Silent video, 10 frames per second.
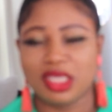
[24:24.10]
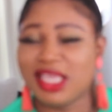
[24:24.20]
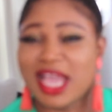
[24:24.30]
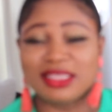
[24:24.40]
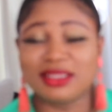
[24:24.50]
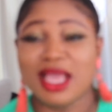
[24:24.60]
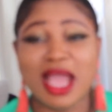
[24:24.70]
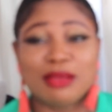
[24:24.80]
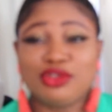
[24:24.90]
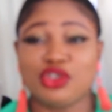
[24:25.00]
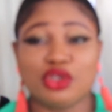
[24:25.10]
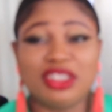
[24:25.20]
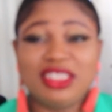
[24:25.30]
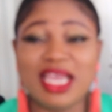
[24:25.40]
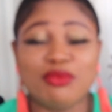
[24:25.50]
Guys, I'm sure your
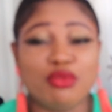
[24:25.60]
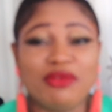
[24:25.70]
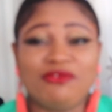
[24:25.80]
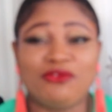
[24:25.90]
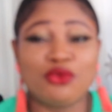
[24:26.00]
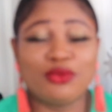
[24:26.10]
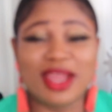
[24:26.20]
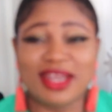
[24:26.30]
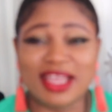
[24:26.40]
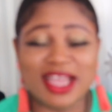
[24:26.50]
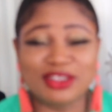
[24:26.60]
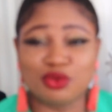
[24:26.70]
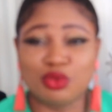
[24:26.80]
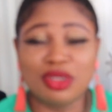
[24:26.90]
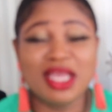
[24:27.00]
D M will be full right now. Guys
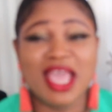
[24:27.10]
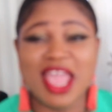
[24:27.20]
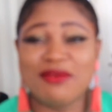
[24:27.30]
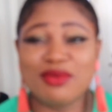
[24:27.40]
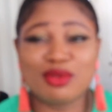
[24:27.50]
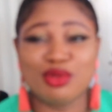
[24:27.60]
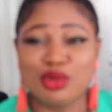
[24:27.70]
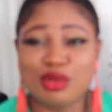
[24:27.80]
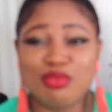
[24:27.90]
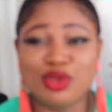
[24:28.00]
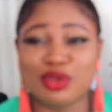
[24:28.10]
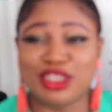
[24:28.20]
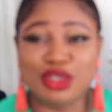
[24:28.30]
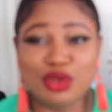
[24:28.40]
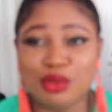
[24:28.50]
will every look because
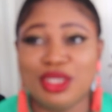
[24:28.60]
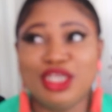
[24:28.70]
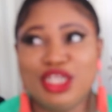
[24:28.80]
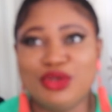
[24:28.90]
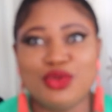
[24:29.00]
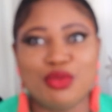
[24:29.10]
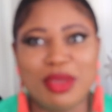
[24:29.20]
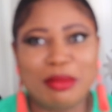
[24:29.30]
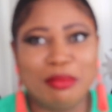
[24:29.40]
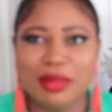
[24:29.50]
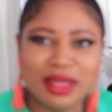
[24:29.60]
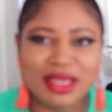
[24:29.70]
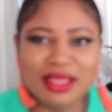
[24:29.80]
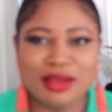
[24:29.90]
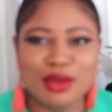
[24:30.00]
they know they know you make
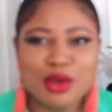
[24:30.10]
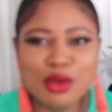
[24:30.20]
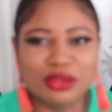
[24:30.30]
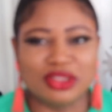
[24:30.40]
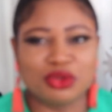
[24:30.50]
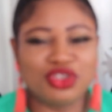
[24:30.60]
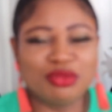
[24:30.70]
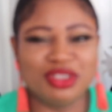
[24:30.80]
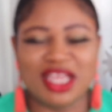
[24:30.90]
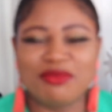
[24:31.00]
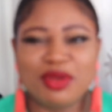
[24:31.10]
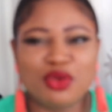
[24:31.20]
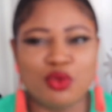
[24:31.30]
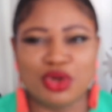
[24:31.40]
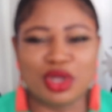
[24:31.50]
money on social media, everybody
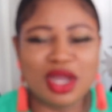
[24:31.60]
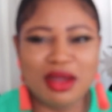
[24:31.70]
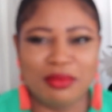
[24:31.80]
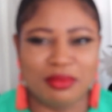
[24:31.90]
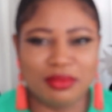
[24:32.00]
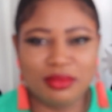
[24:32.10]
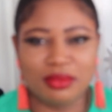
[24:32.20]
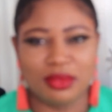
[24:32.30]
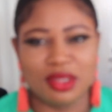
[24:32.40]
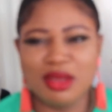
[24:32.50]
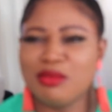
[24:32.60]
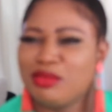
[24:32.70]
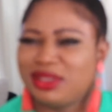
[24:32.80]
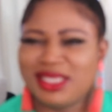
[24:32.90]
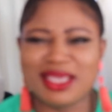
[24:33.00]
will want to come.
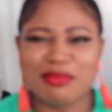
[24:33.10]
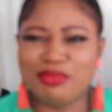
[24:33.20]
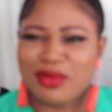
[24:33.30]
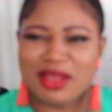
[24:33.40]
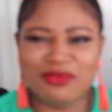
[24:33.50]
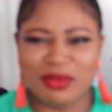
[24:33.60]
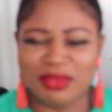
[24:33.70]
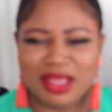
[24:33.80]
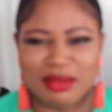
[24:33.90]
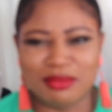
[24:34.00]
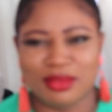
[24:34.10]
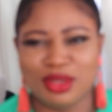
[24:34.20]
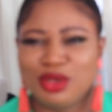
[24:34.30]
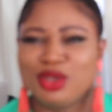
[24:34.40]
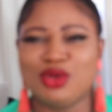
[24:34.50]
But take a break from them.
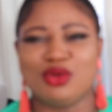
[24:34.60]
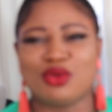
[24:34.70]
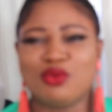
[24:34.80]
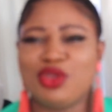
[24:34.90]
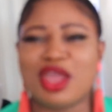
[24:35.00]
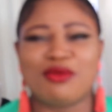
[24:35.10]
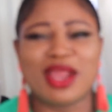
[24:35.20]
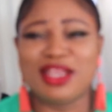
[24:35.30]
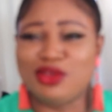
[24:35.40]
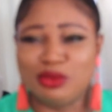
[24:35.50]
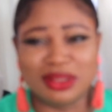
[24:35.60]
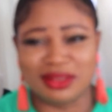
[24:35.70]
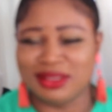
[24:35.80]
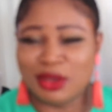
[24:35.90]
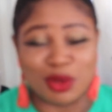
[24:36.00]
Look, when you're ready, you will,
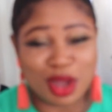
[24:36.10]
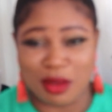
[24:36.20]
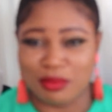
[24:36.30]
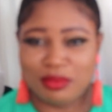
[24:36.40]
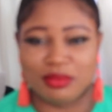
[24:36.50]
they'll come.